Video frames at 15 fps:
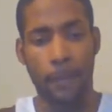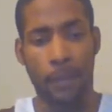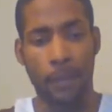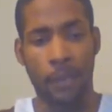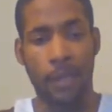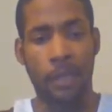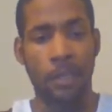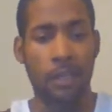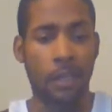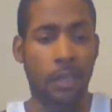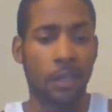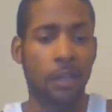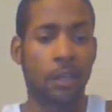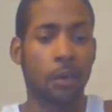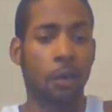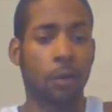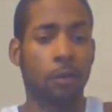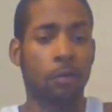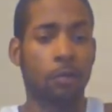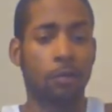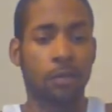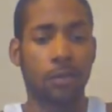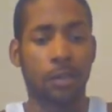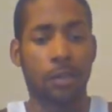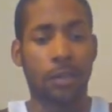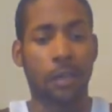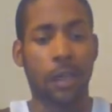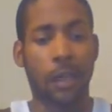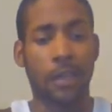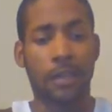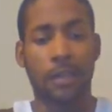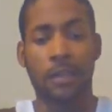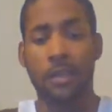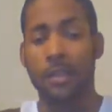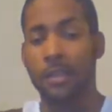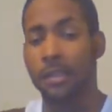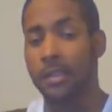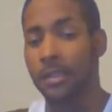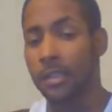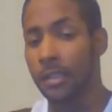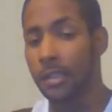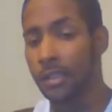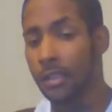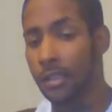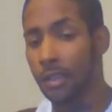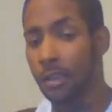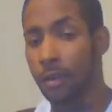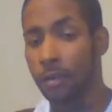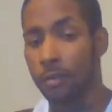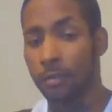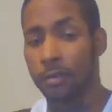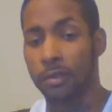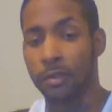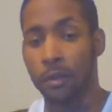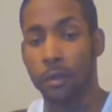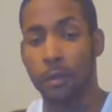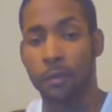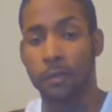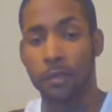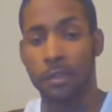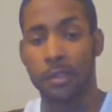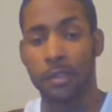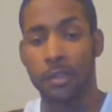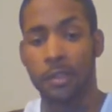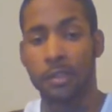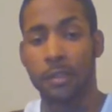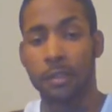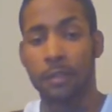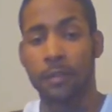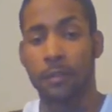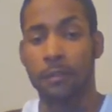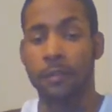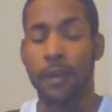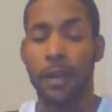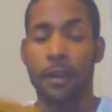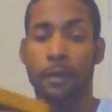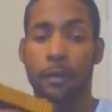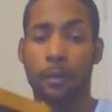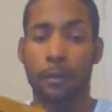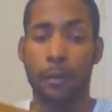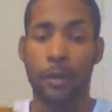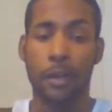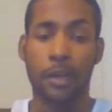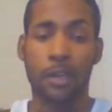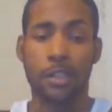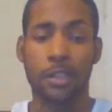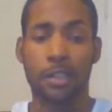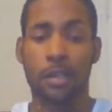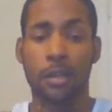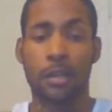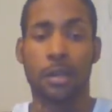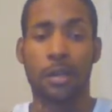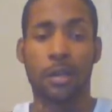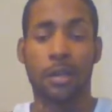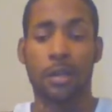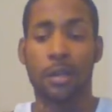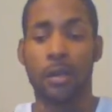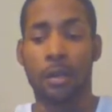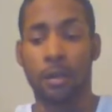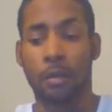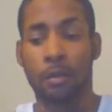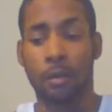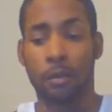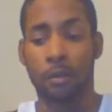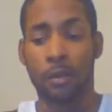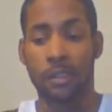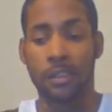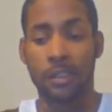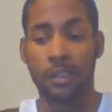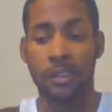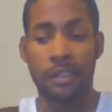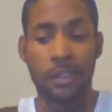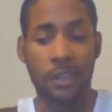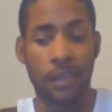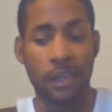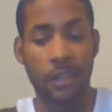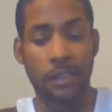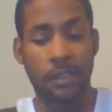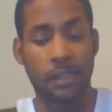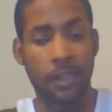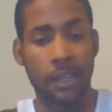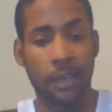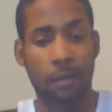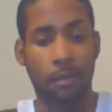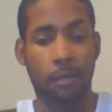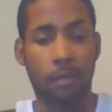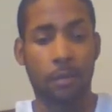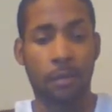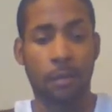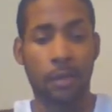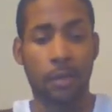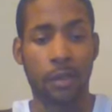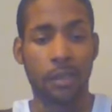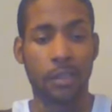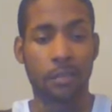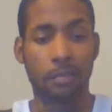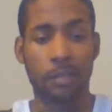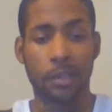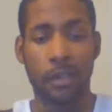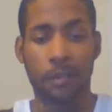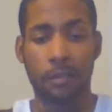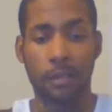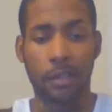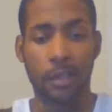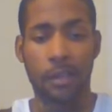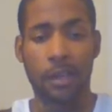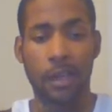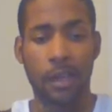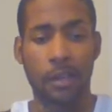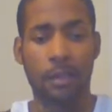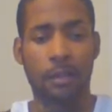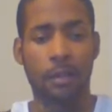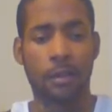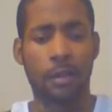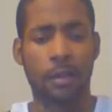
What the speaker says: and then he goes like this to go over to the firing range. You know, because he's sitting at the table, he's putting everything together,